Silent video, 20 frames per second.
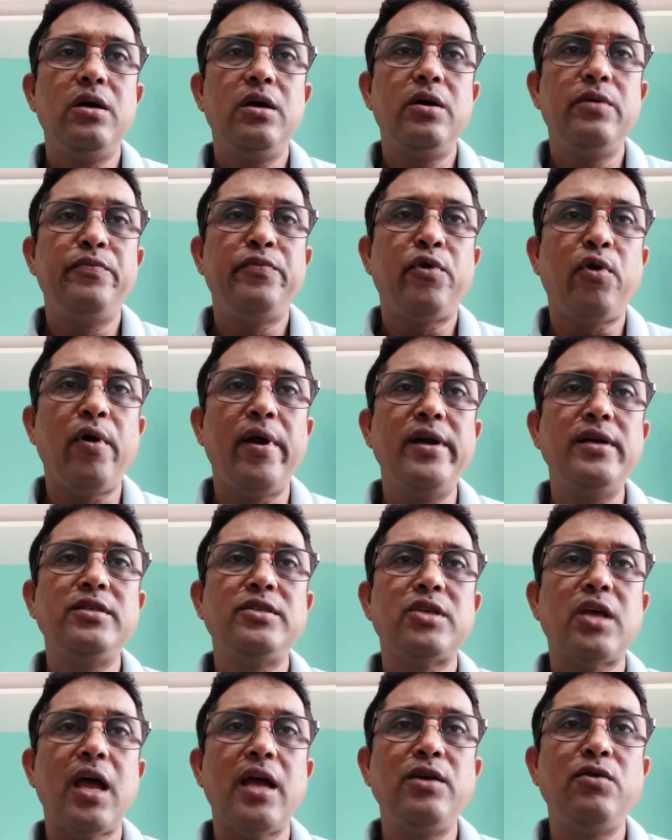Freud's
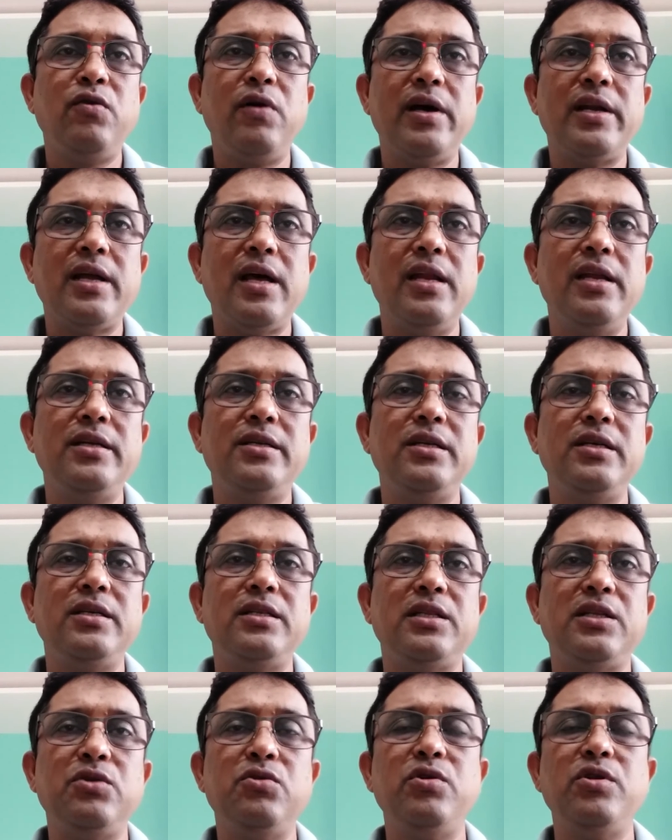
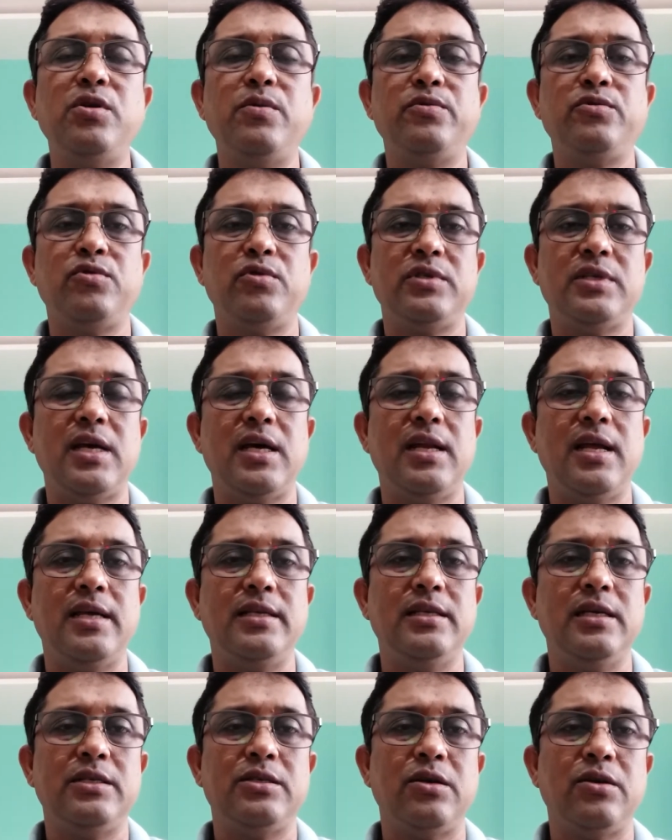psychoanalytic theory of
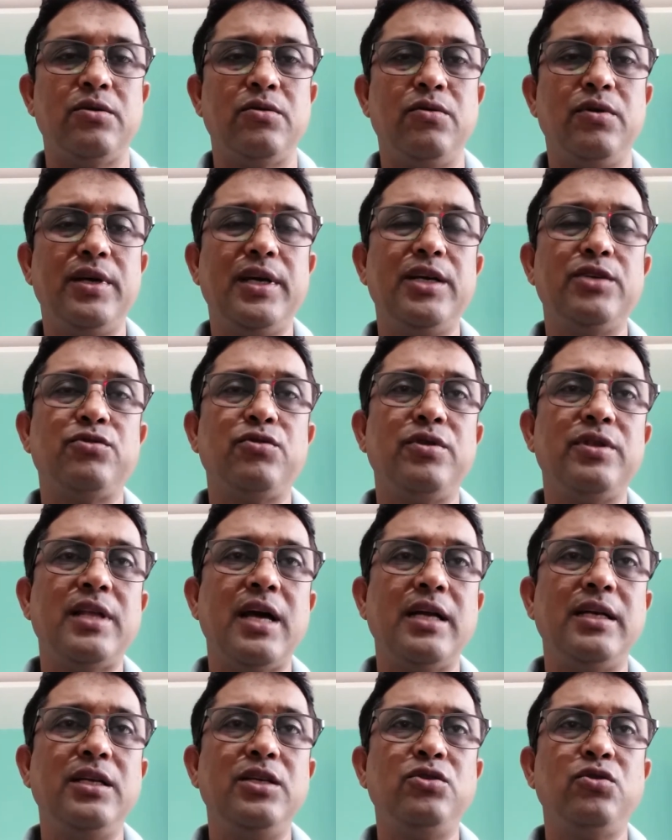socialization. Okay, so
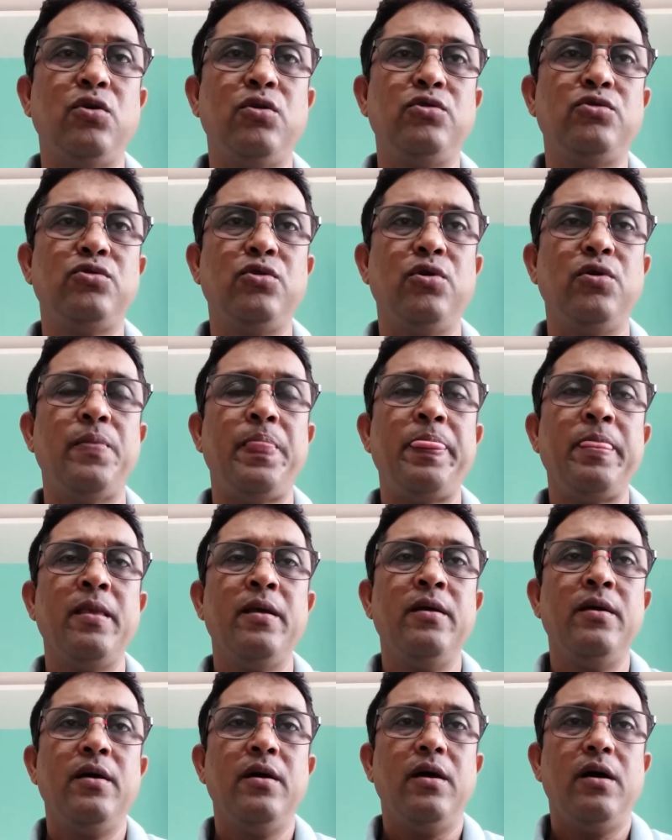that is also
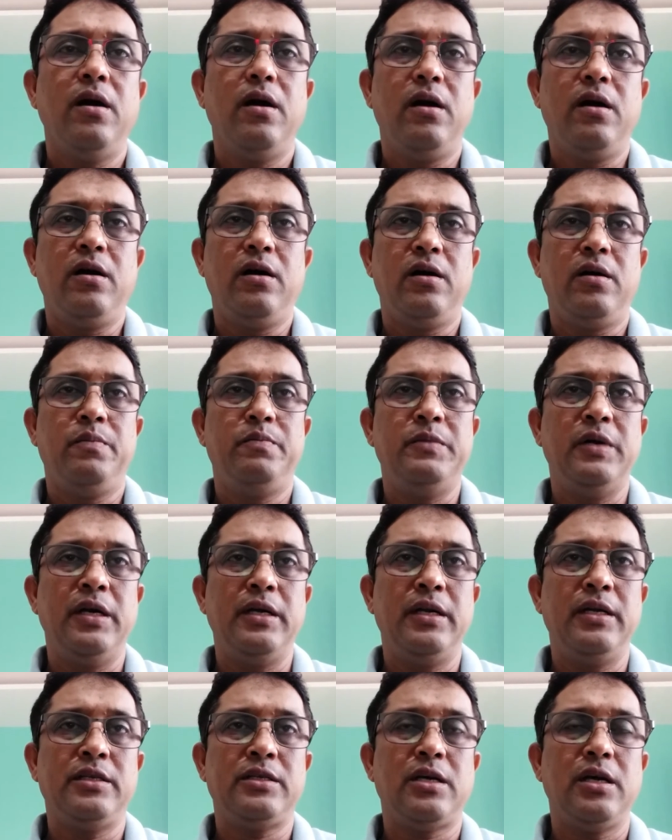
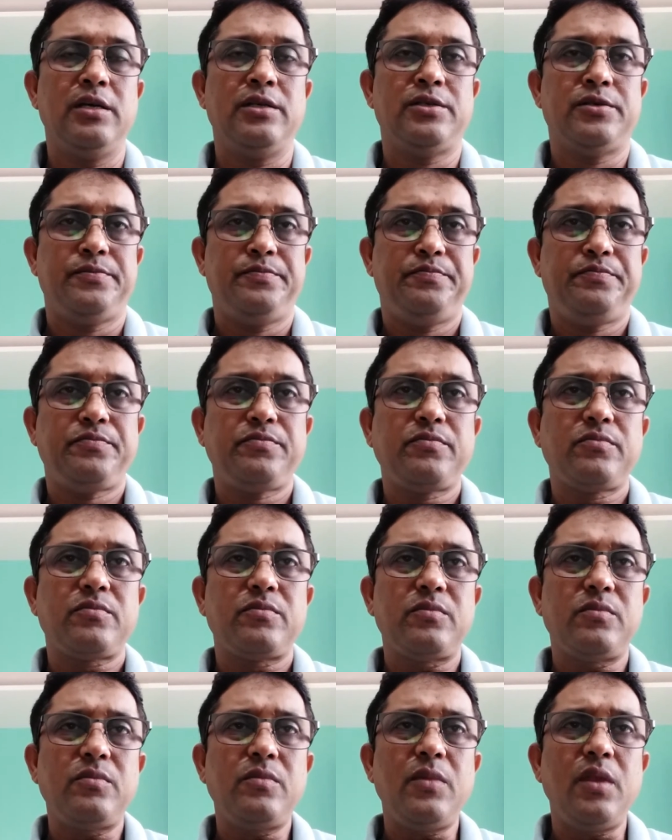discussed
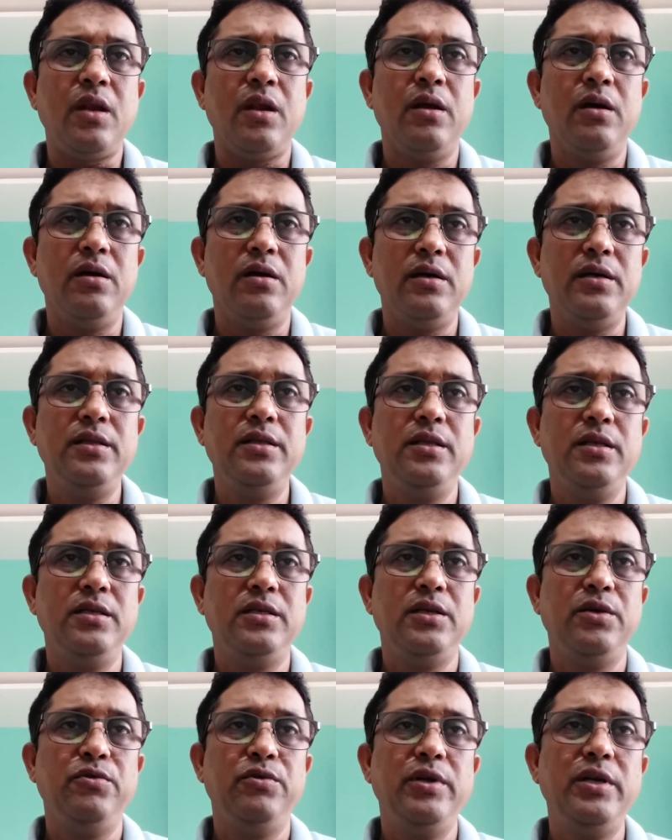in this
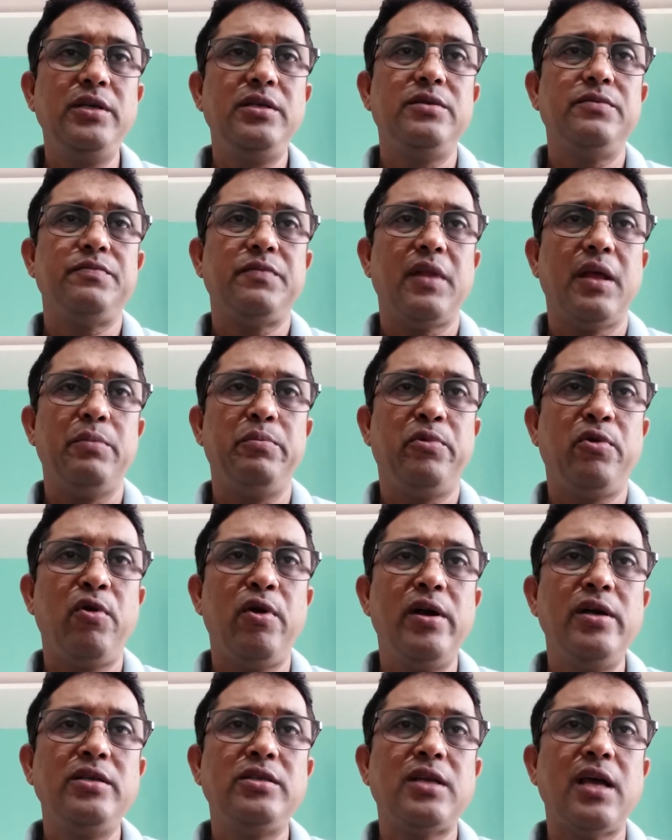unit.
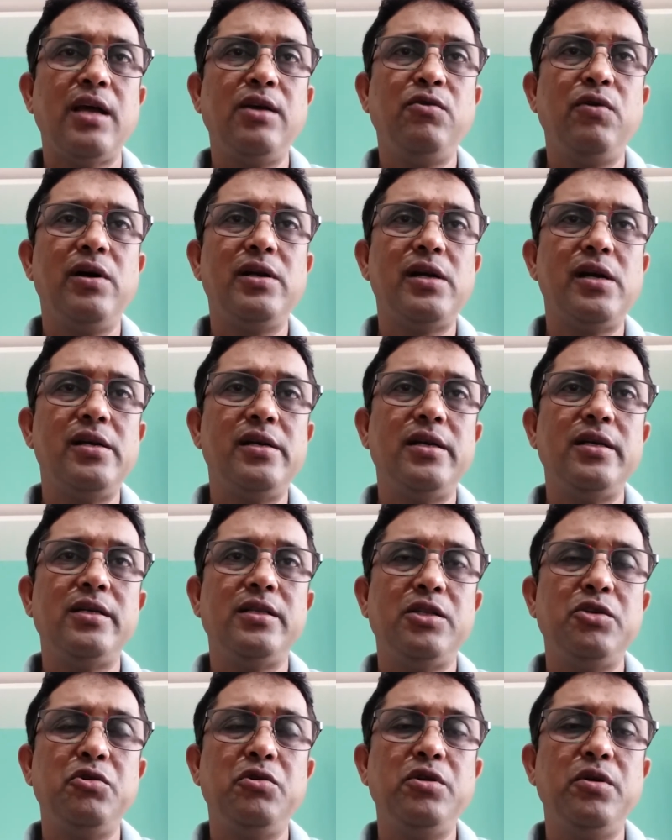Freud's psychoanalytic
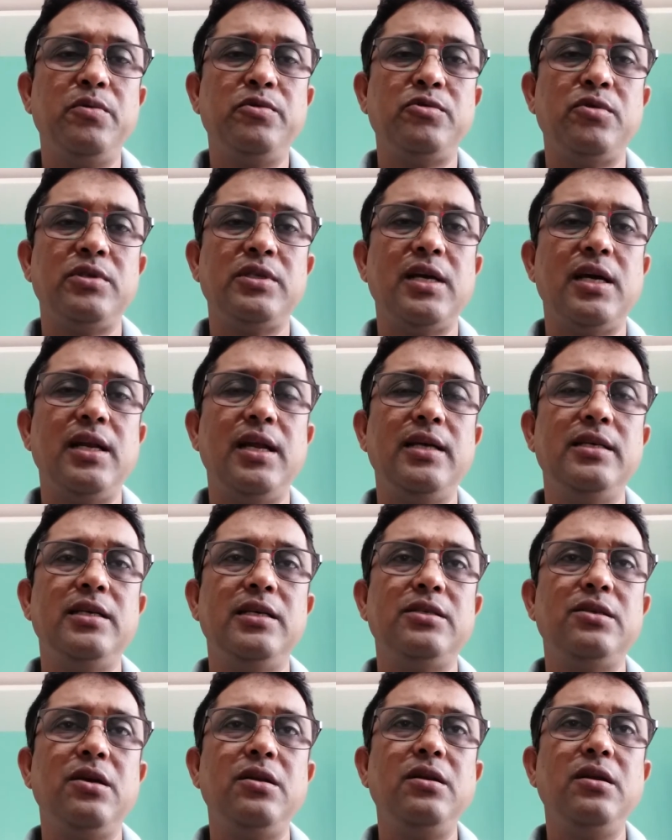theory of
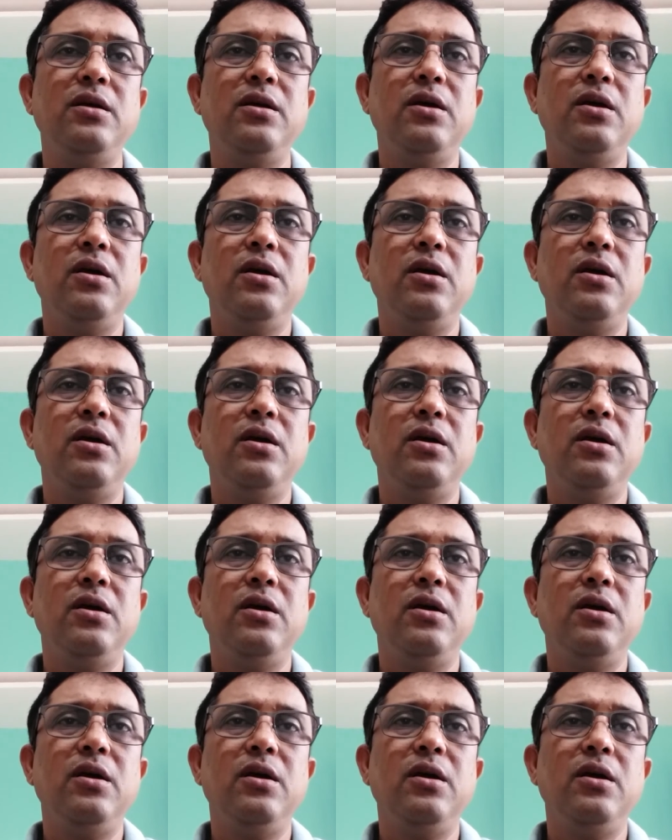socialization.